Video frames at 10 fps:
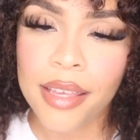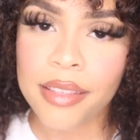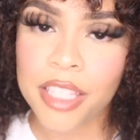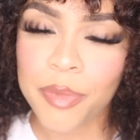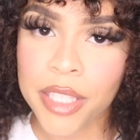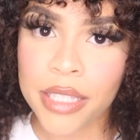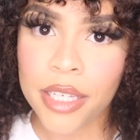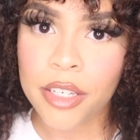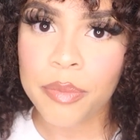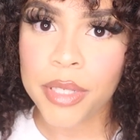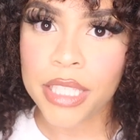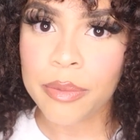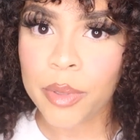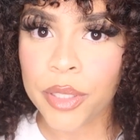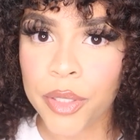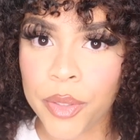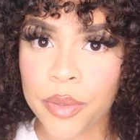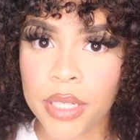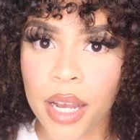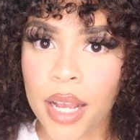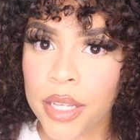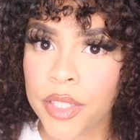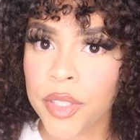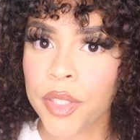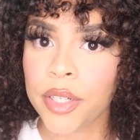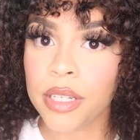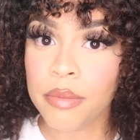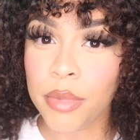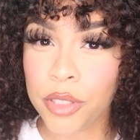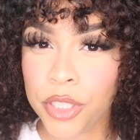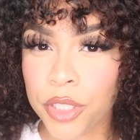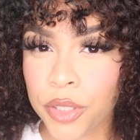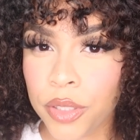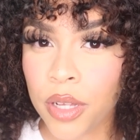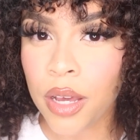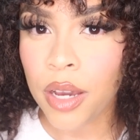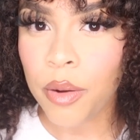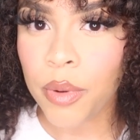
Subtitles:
this means that you could be someone who ties your emotional